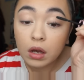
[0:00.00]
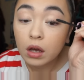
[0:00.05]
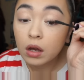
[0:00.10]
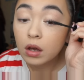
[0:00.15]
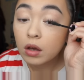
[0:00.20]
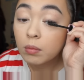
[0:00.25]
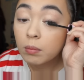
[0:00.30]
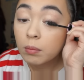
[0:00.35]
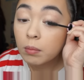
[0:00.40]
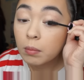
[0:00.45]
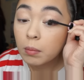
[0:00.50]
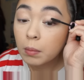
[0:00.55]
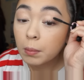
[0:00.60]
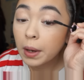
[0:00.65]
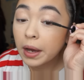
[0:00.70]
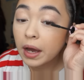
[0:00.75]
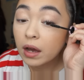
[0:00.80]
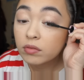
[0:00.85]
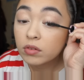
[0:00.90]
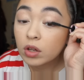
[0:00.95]
um,
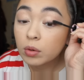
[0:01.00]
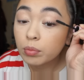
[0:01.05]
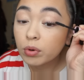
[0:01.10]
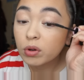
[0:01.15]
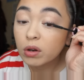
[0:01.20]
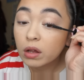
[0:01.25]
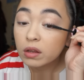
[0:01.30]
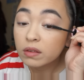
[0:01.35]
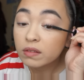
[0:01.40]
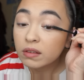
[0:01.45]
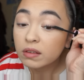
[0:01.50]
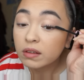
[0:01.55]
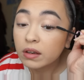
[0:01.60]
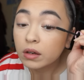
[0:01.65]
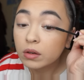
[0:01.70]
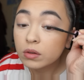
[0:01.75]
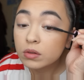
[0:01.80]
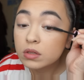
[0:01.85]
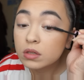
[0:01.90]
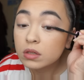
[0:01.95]
I have no product
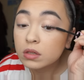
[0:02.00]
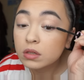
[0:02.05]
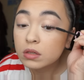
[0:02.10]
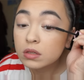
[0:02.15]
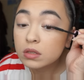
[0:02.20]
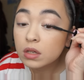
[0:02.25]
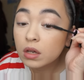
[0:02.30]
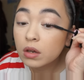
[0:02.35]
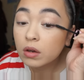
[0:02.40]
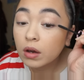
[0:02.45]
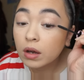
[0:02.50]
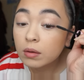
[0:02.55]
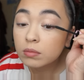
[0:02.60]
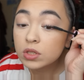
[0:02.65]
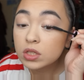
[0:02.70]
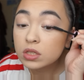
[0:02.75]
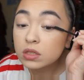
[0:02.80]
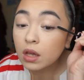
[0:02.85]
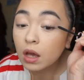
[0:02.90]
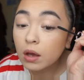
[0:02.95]
details. So I'm
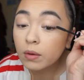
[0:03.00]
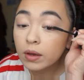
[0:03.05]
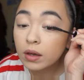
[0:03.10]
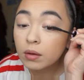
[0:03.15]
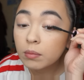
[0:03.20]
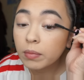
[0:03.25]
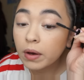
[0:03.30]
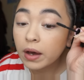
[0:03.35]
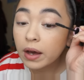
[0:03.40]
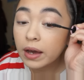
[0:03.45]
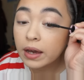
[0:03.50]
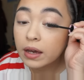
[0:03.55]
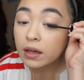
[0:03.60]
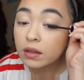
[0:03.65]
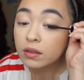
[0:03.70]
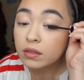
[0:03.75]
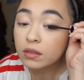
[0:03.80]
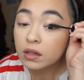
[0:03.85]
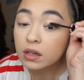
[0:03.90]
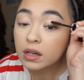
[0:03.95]
just going
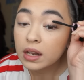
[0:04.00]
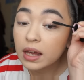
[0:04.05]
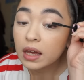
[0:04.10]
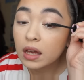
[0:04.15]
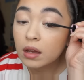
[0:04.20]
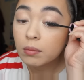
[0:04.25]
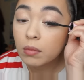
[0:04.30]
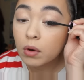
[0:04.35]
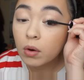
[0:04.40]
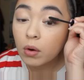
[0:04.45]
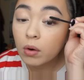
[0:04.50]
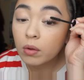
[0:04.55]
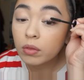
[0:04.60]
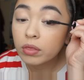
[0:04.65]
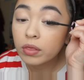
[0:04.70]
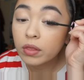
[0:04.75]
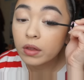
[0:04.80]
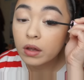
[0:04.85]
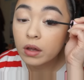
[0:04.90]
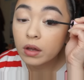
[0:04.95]
by the name
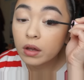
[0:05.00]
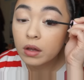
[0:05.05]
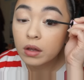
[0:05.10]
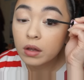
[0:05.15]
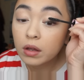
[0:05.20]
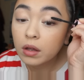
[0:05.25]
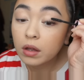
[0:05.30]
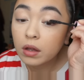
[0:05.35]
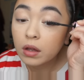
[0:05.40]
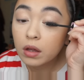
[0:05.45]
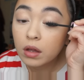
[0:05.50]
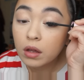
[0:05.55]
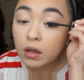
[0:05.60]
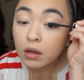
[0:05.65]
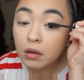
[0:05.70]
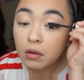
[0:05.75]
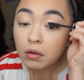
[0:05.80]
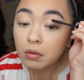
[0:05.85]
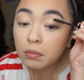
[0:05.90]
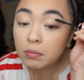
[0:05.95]
on the
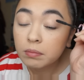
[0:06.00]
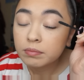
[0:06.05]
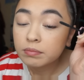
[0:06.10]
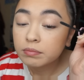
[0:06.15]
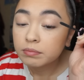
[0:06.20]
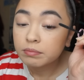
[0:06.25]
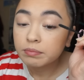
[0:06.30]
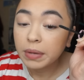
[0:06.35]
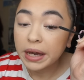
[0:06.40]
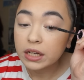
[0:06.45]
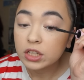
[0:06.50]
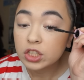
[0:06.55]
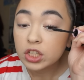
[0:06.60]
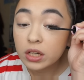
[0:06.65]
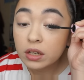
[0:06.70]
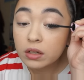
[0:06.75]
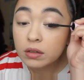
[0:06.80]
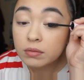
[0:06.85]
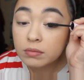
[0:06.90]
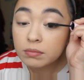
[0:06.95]

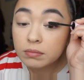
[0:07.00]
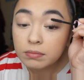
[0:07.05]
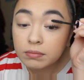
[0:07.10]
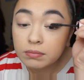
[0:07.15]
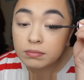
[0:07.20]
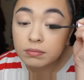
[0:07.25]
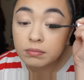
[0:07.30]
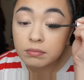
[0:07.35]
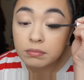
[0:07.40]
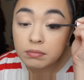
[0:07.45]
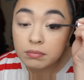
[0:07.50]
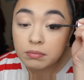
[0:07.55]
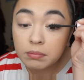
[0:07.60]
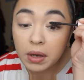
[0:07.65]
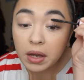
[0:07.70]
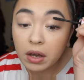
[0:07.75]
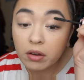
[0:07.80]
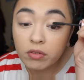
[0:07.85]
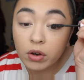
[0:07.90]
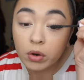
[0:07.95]
packaging.
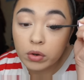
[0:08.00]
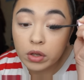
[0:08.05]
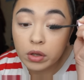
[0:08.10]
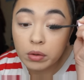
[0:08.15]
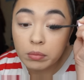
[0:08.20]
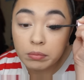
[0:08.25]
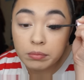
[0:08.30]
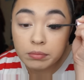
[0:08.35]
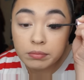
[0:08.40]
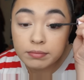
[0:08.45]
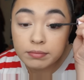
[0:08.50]
Mega volume.